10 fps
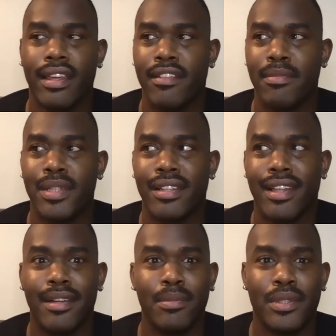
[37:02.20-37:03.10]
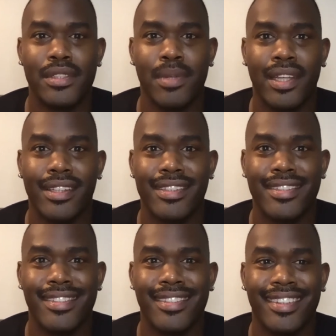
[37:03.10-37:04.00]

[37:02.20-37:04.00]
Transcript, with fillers: I've been allowed more space.